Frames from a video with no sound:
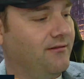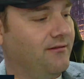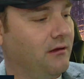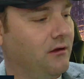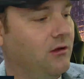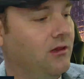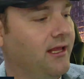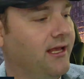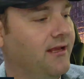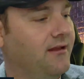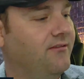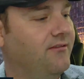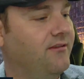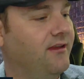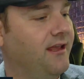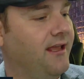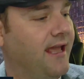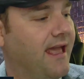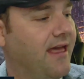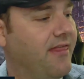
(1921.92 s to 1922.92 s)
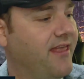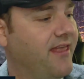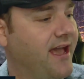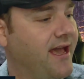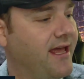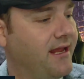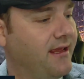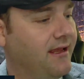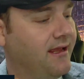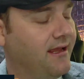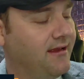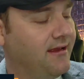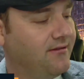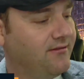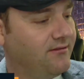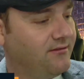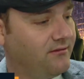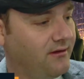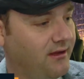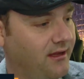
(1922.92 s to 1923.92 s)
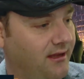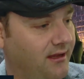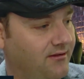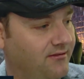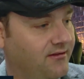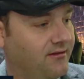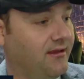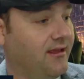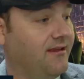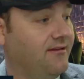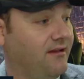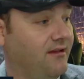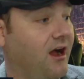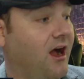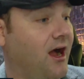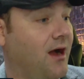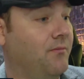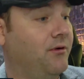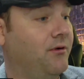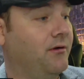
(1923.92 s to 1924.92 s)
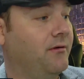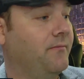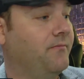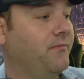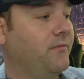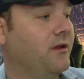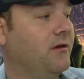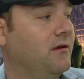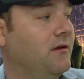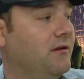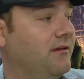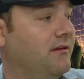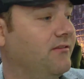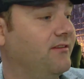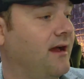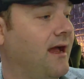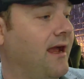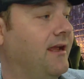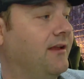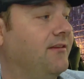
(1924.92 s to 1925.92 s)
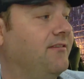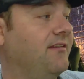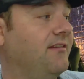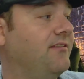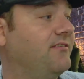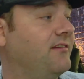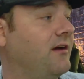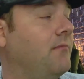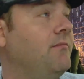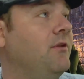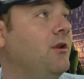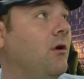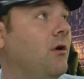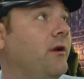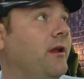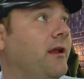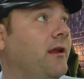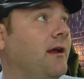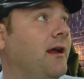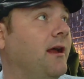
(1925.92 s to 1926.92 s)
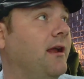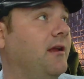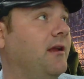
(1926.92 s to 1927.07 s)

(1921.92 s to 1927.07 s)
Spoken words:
latency and that is up. So I could see some node